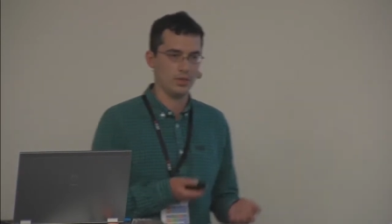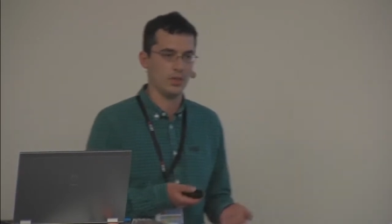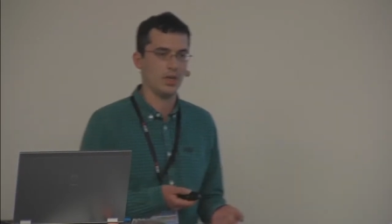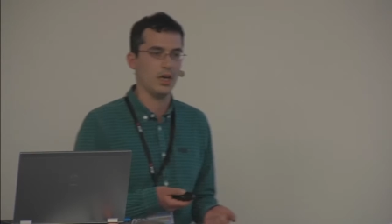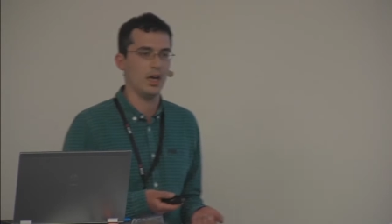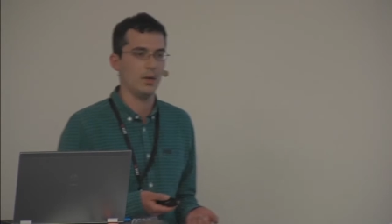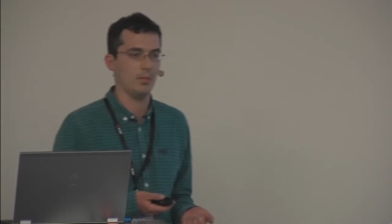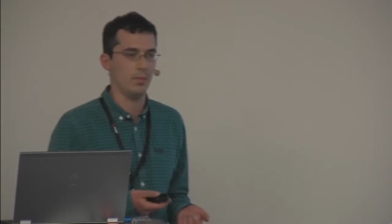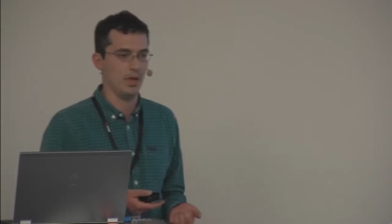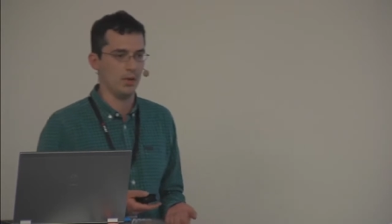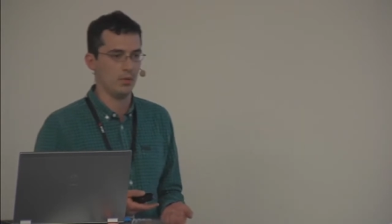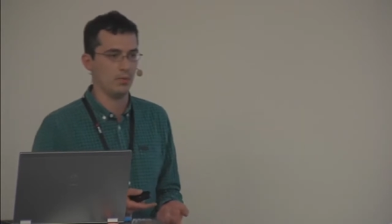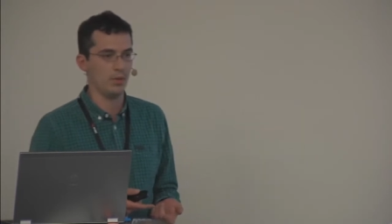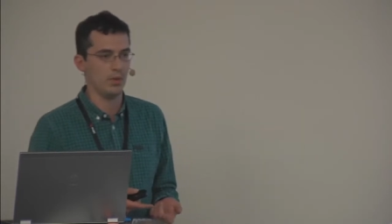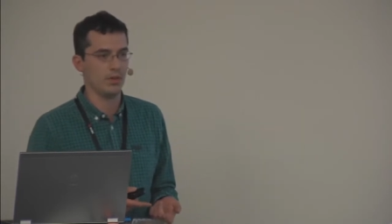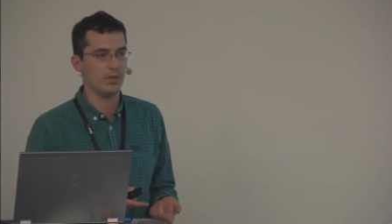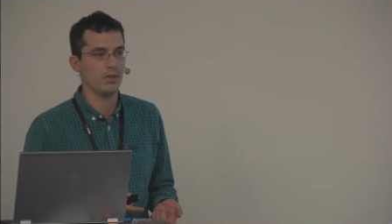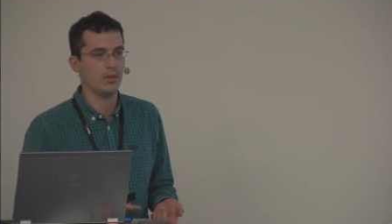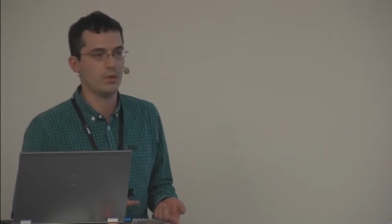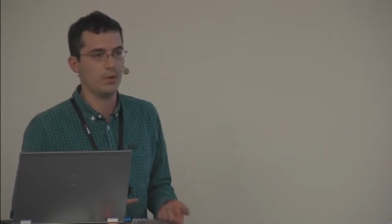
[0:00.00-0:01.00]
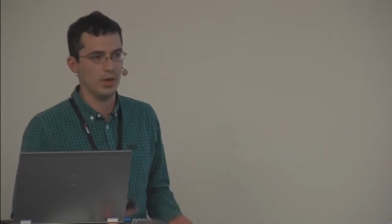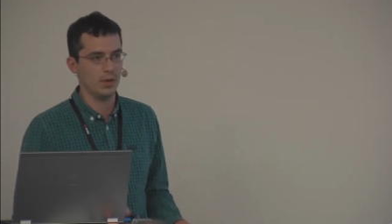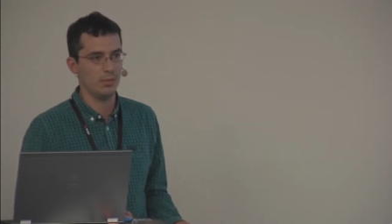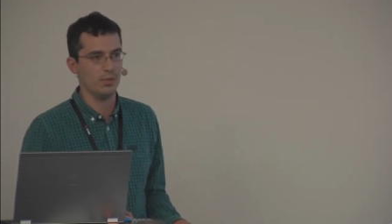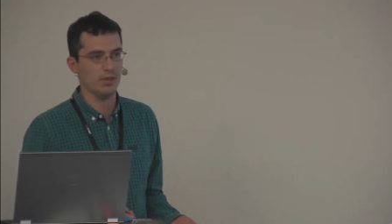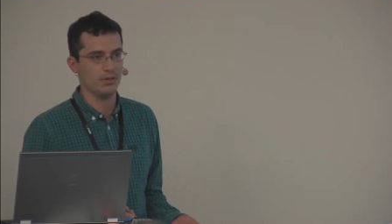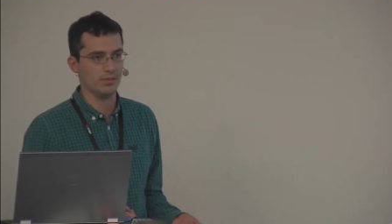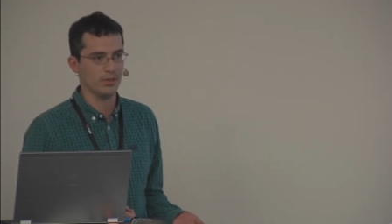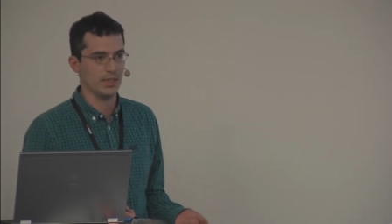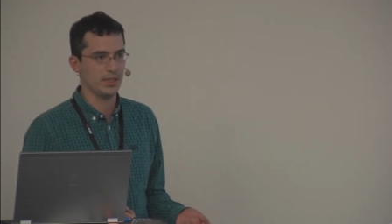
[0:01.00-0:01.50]
time and with quite a
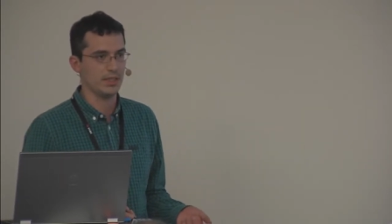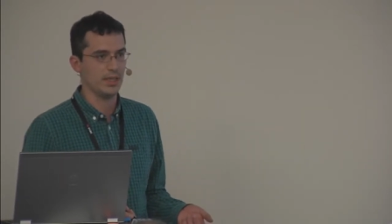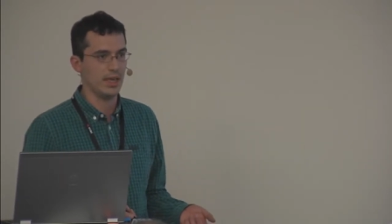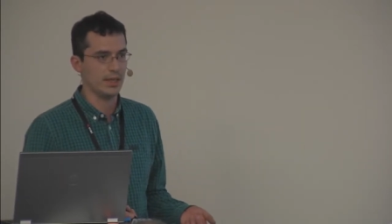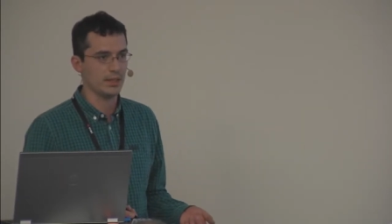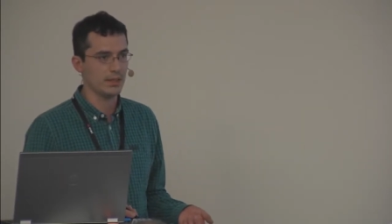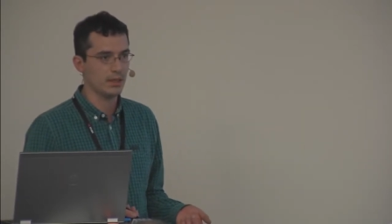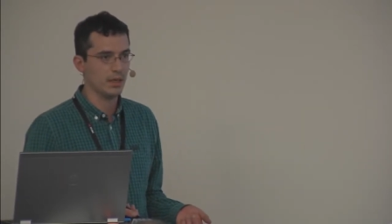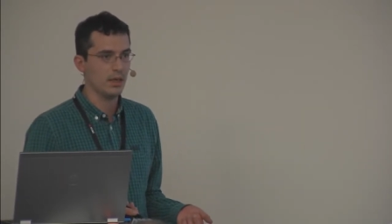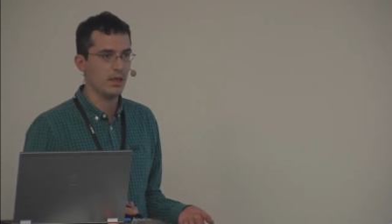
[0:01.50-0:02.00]
bit of success